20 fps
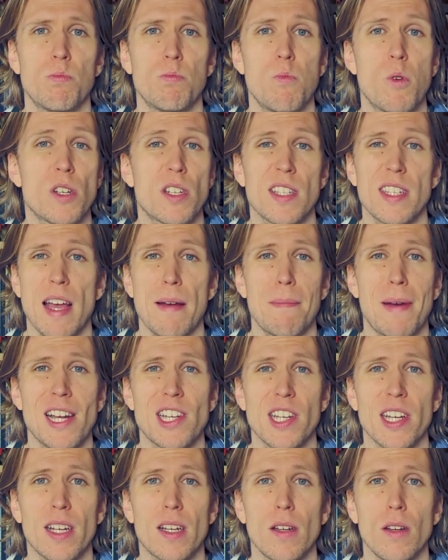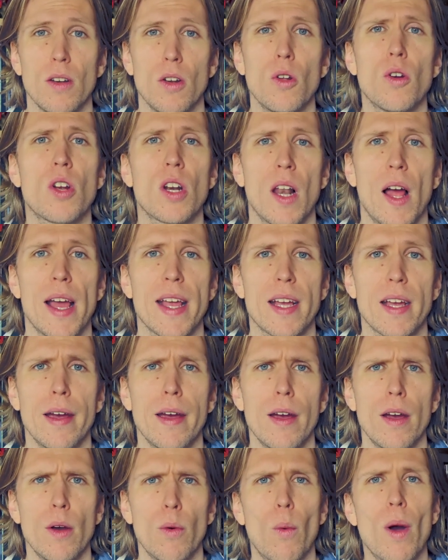what does that magic look like?
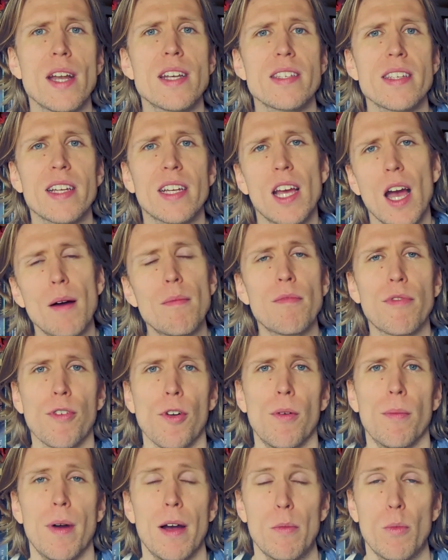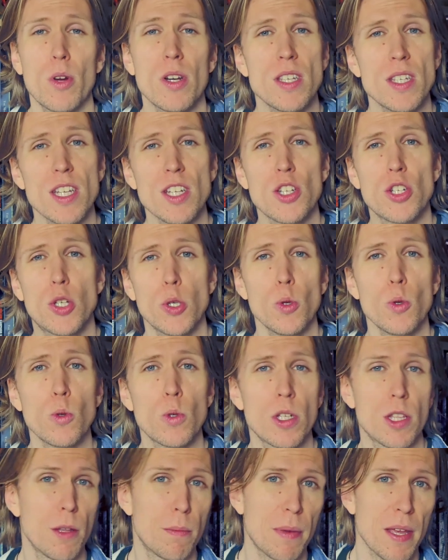Where does it come from, and what does it do
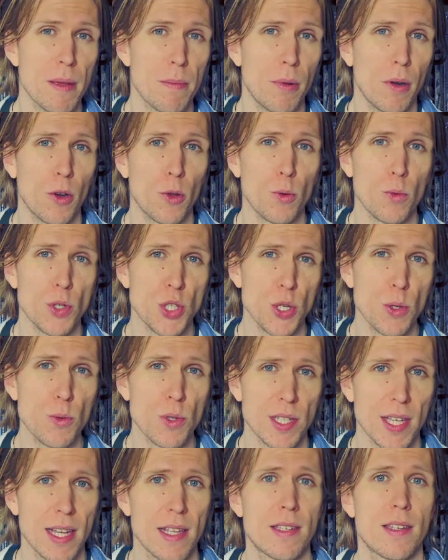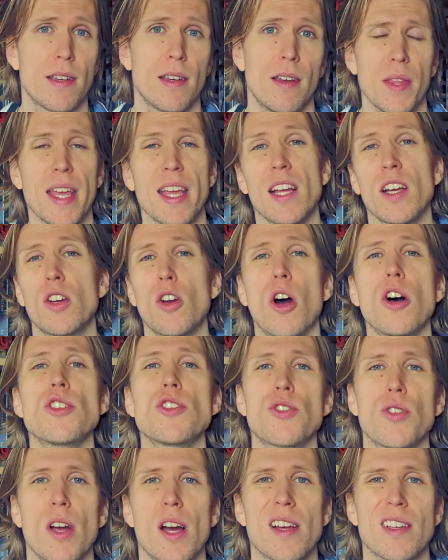to the people who use it? In
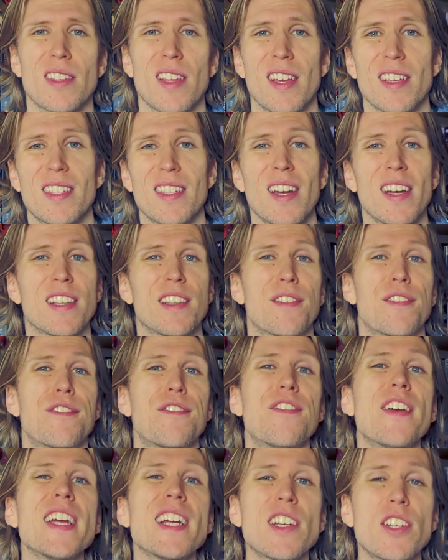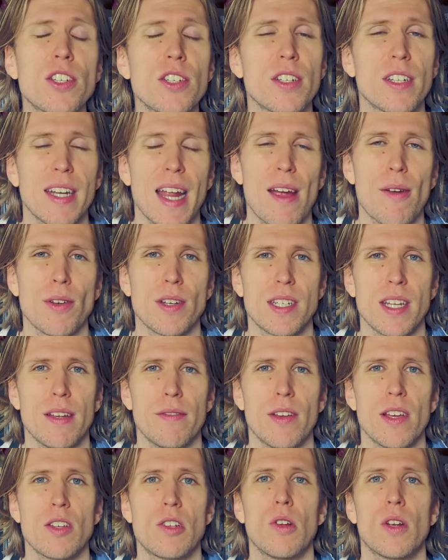contrast, a science fiction narrative
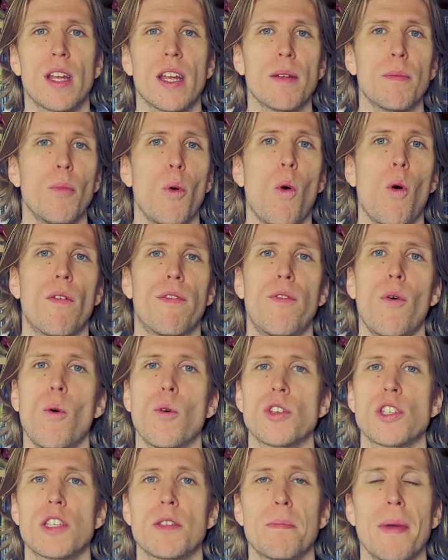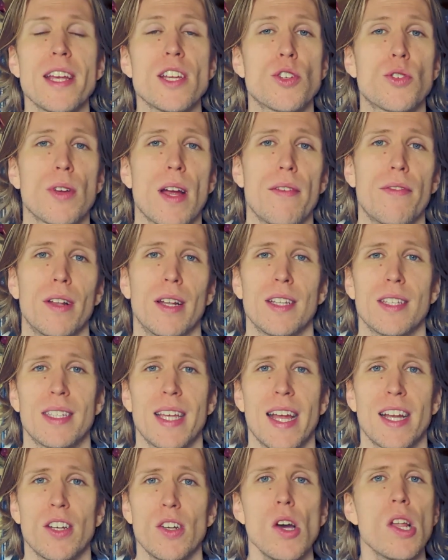is looking more for space travel and
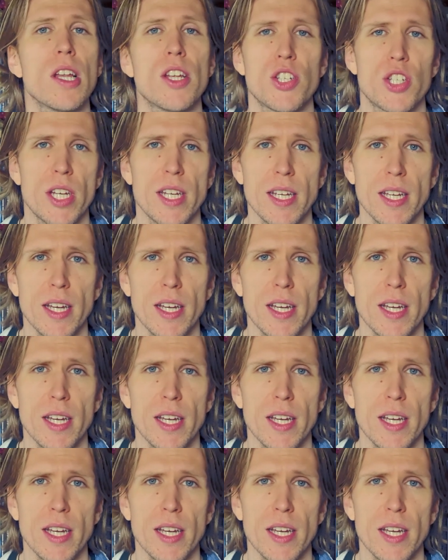technology.